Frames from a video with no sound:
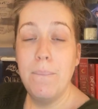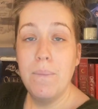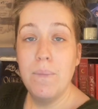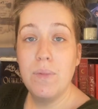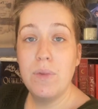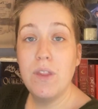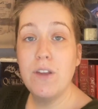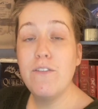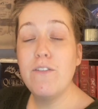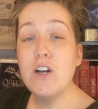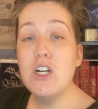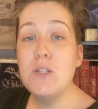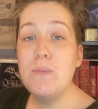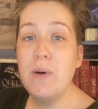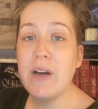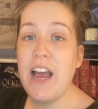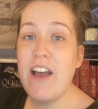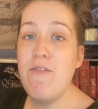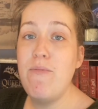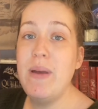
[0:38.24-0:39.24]
The first
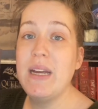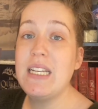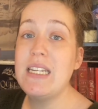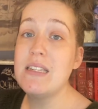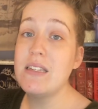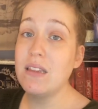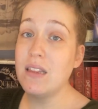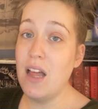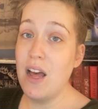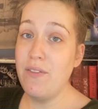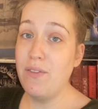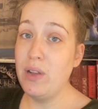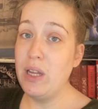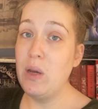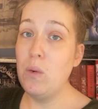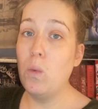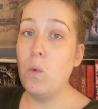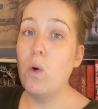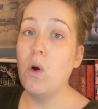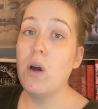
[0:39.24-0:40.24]
book I've picked is
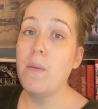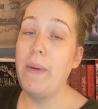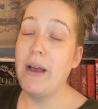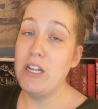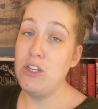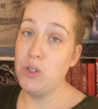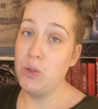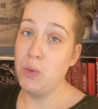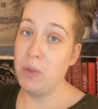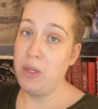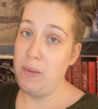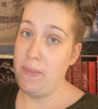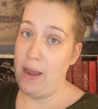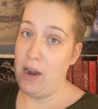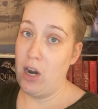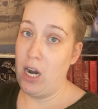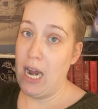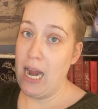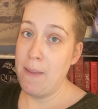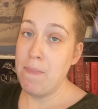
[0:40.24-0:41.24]
Lovely War by Julie
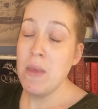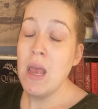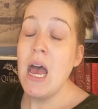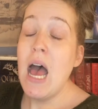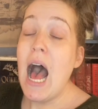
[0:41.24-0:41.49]
Berry.